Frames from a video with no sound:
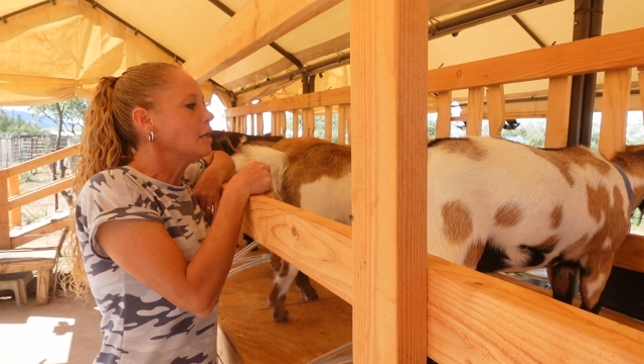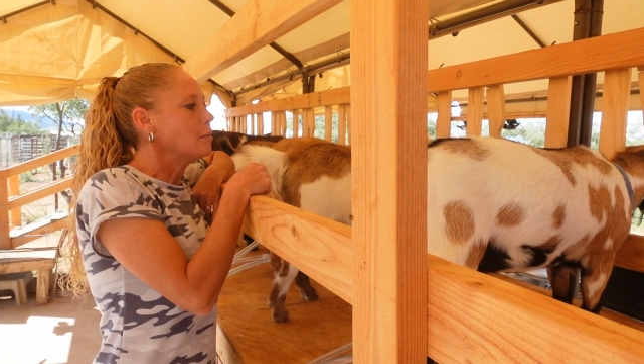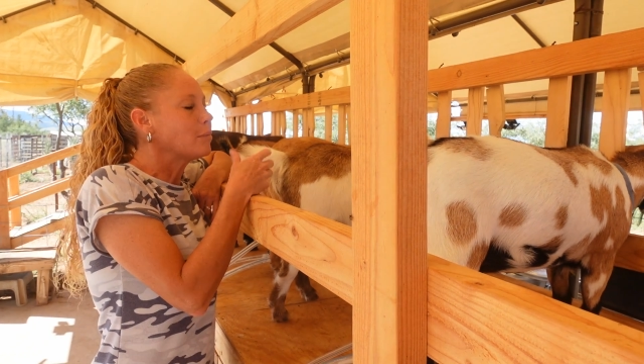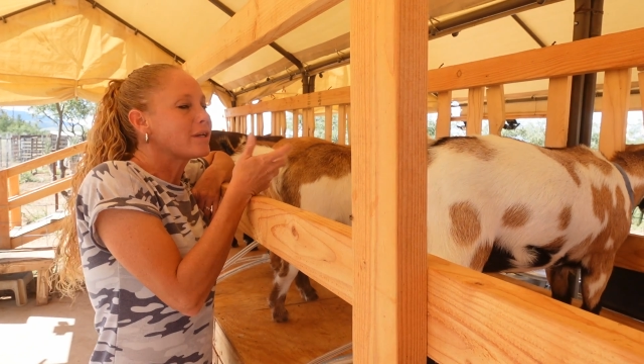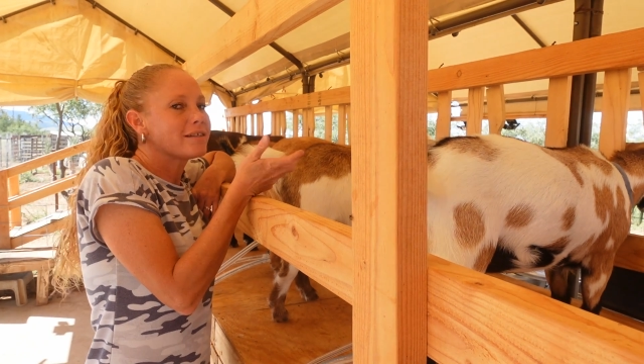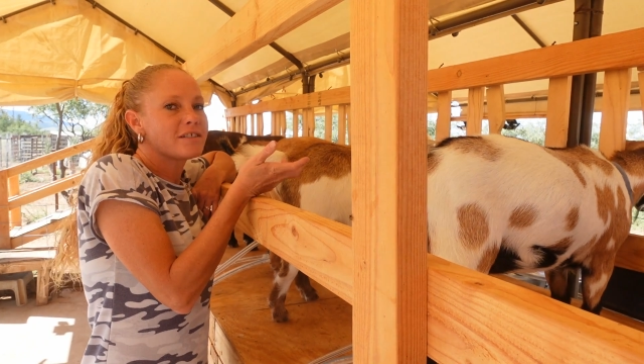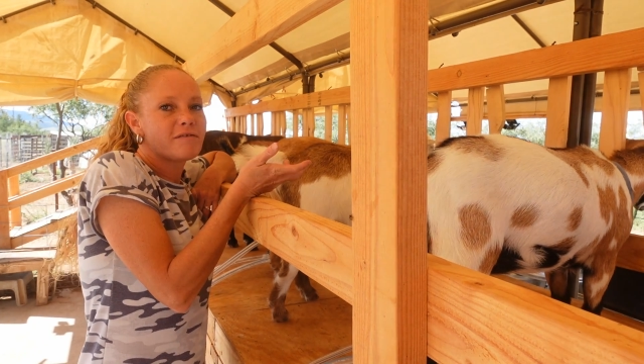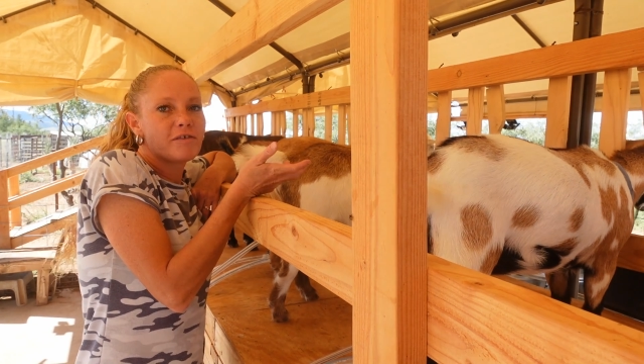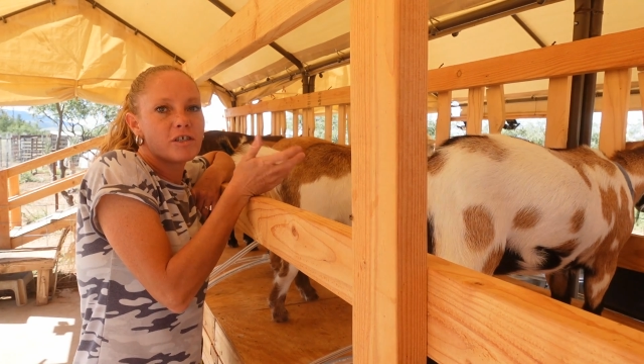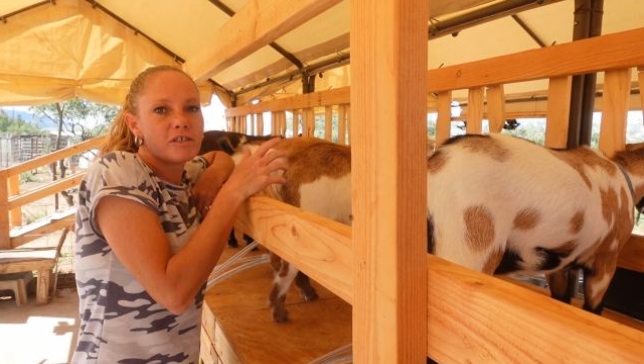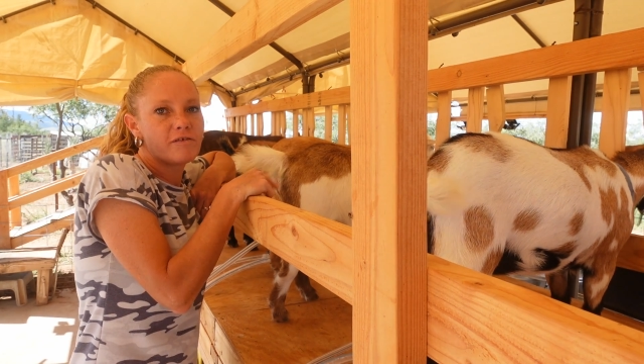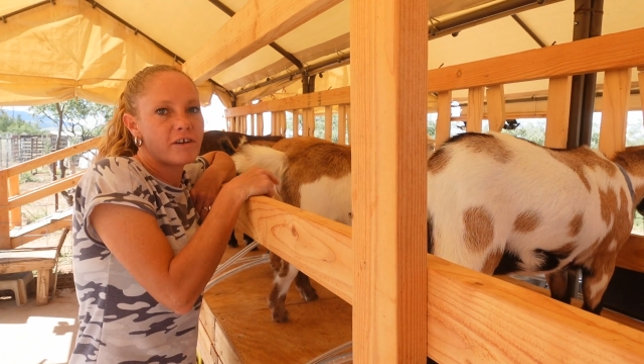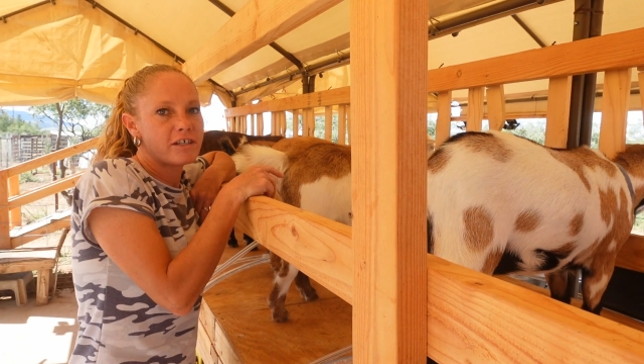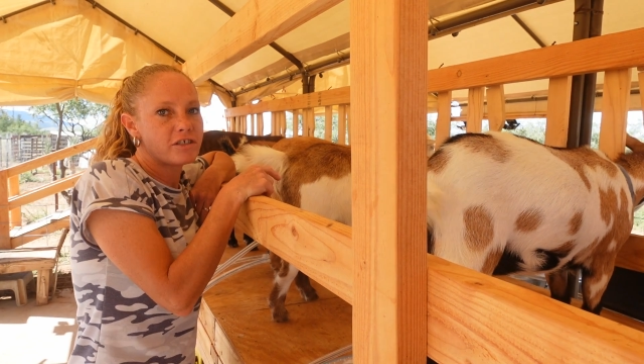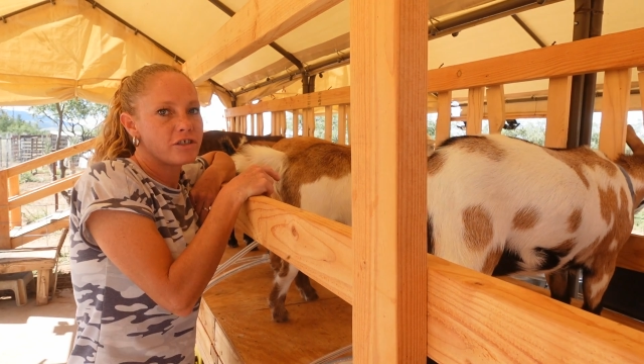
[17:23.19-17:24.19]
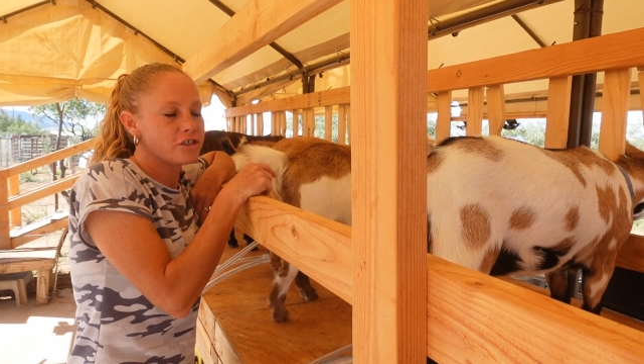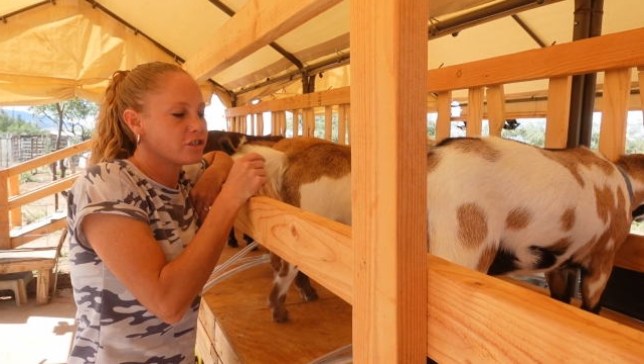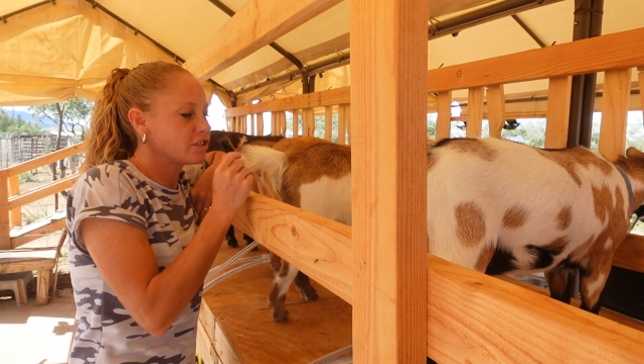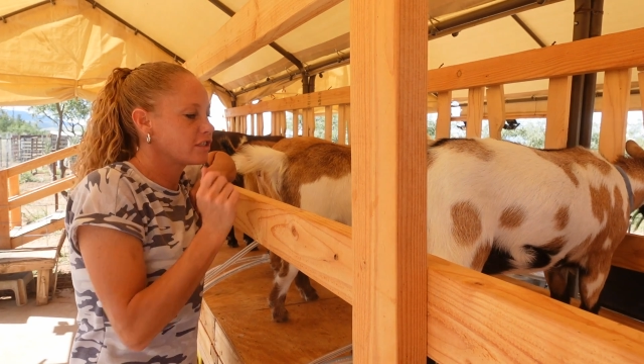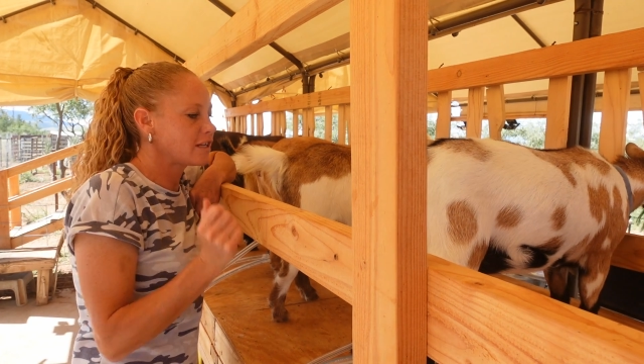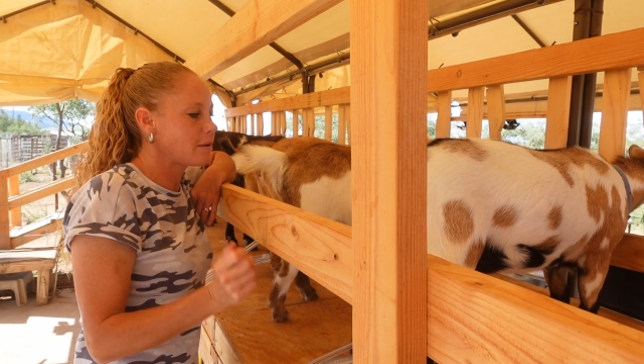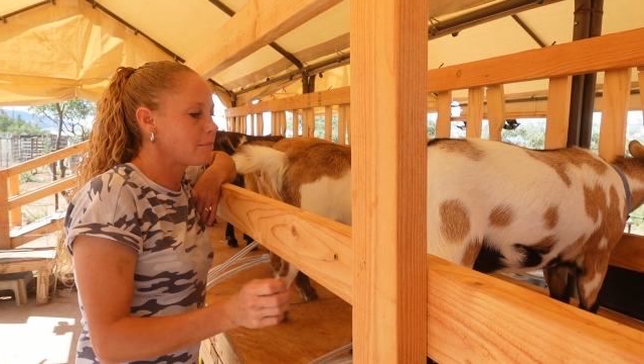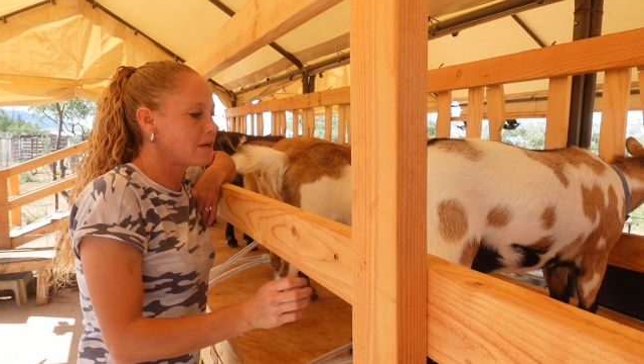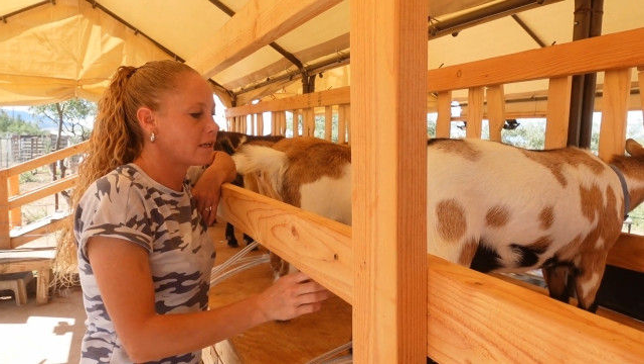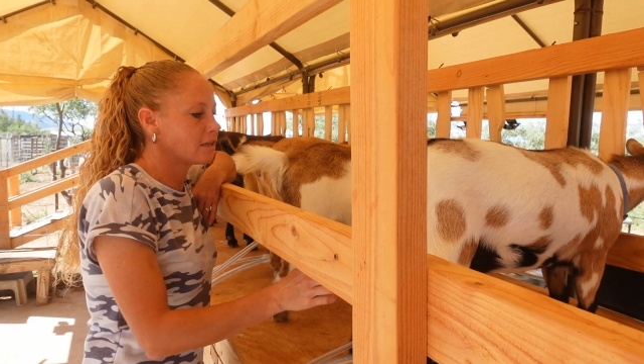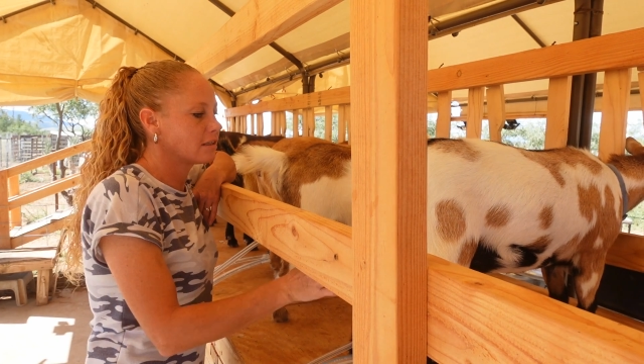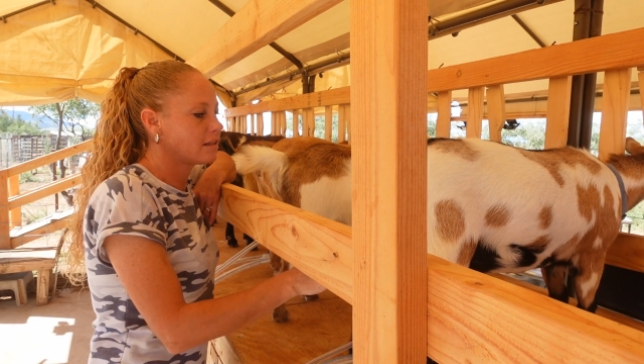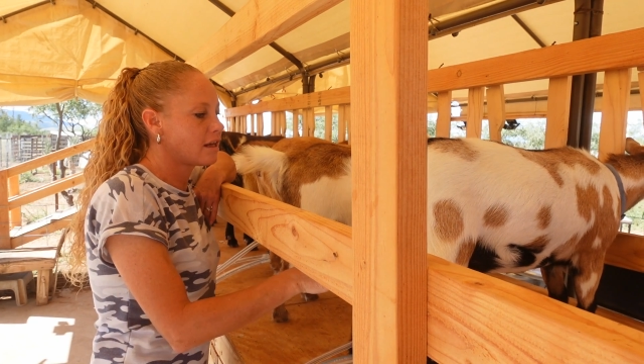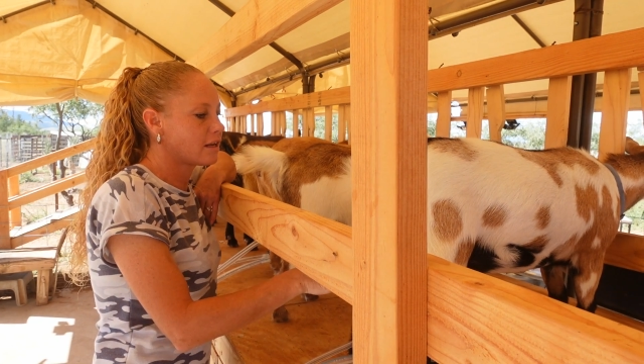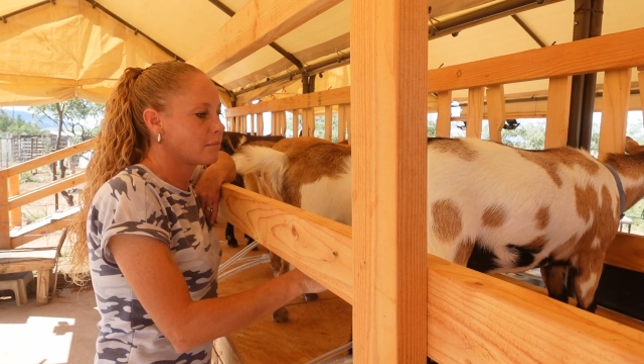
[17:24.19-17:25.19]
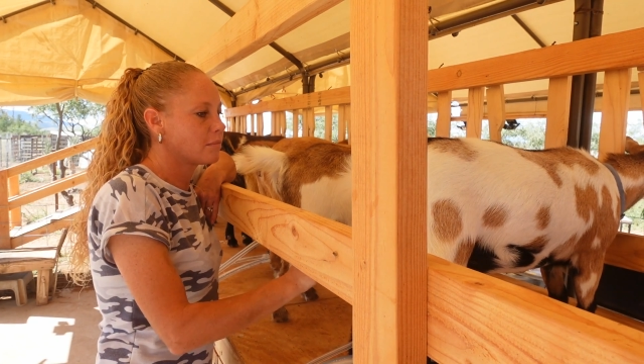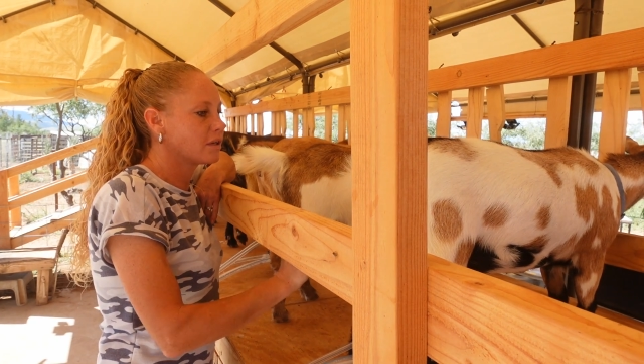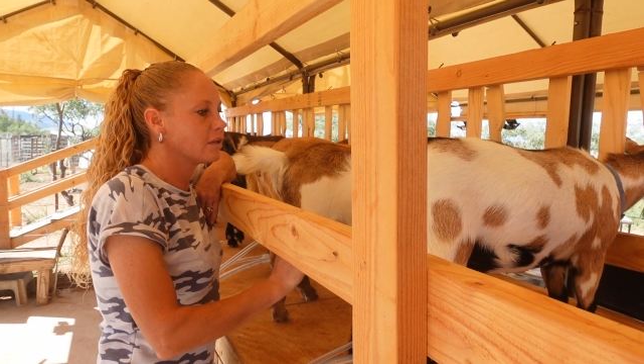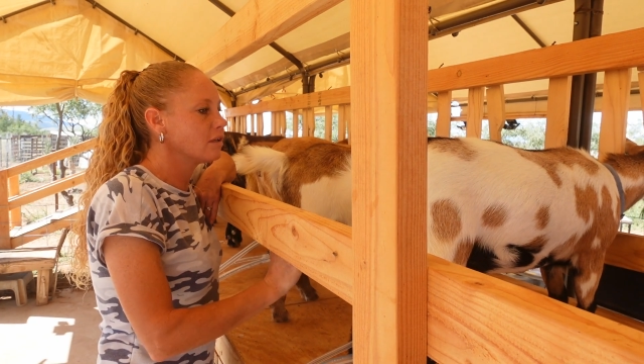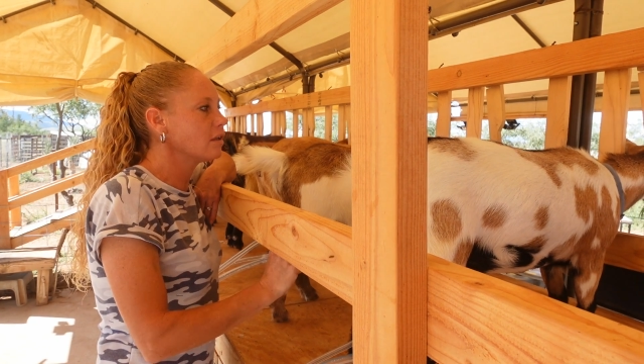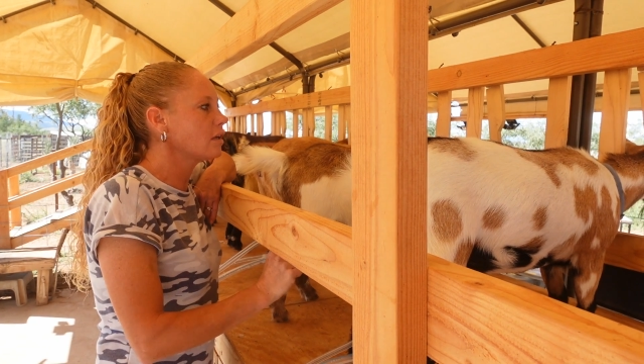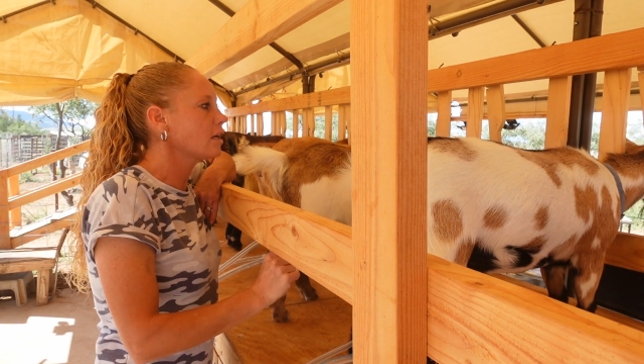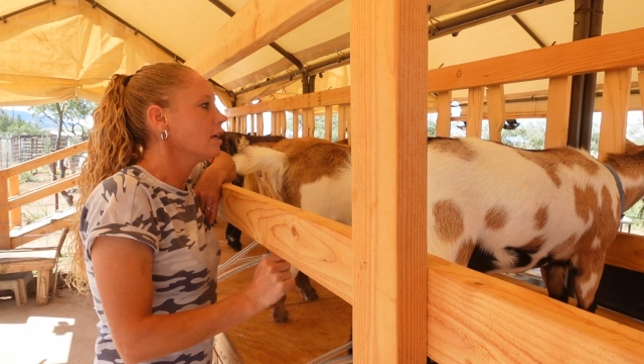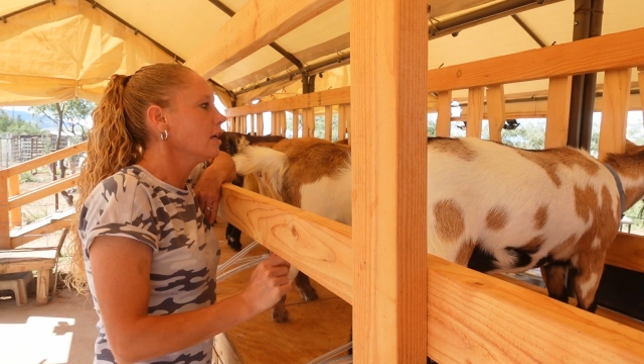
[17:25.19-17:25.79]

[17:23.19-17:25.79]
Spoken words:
But as a first freshener, she's not making a lot of milk.